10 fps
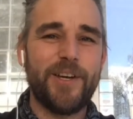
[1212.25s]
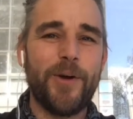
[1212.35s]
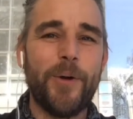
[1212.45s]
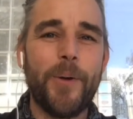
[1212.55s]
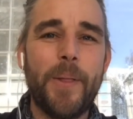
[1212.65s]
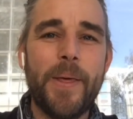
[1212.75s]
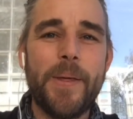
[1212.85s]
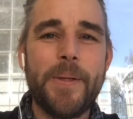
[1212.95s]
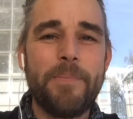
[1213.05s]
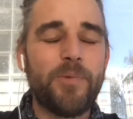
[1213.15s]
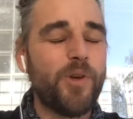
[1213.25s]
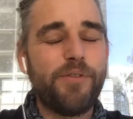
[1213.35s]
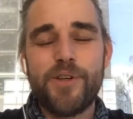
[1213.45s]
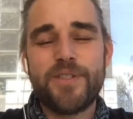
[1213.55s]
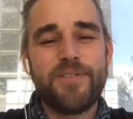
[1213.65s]
go. Your
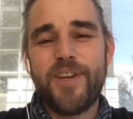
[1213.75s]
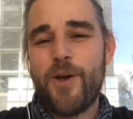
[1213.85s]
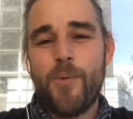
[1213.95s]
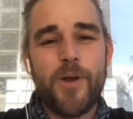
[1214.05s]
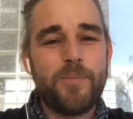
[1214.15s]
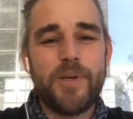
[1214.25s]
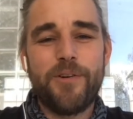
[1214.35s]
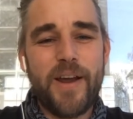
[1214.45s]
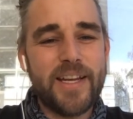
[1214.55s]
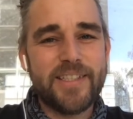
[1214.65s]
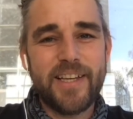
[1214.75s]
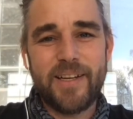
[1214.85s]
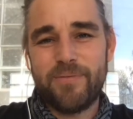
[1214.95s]
first video won't be great.